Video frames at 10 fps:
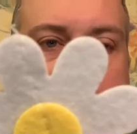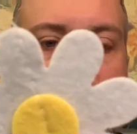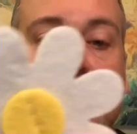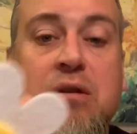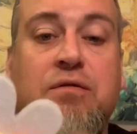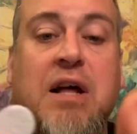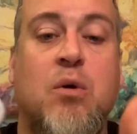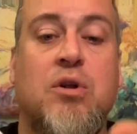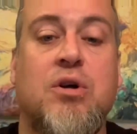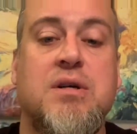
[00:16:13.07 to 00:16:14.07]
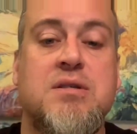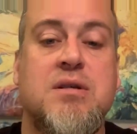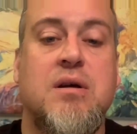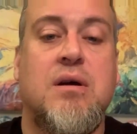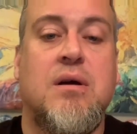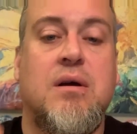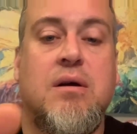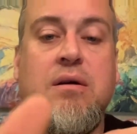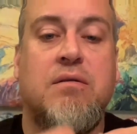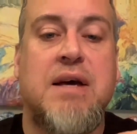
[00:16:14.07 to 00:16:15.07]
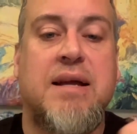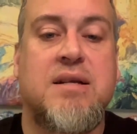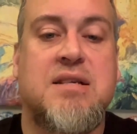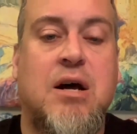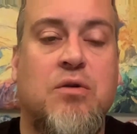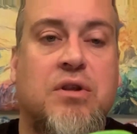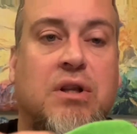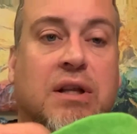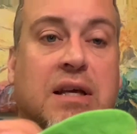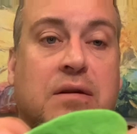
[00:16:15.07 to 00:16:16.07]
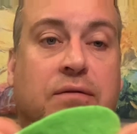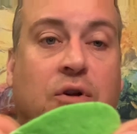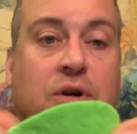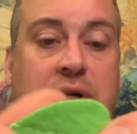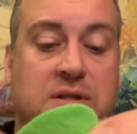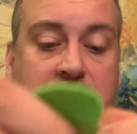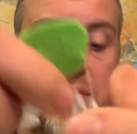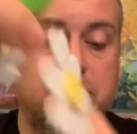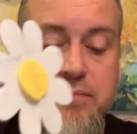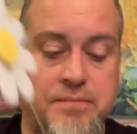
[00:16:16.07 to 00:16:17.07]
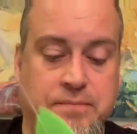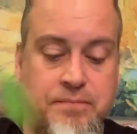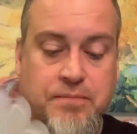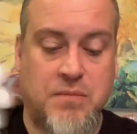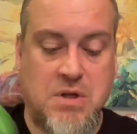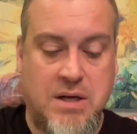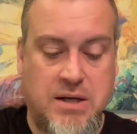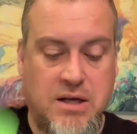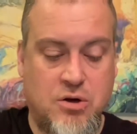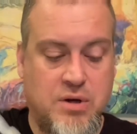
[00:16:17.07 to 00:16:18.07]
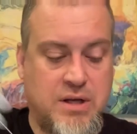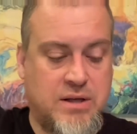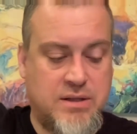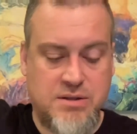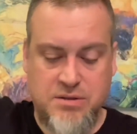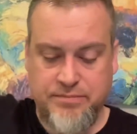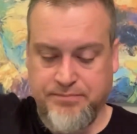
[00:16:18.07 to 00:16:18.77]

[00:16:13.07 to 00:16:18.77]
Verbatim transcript: that's how the flower looks. That is how the leaf looks. And here it is.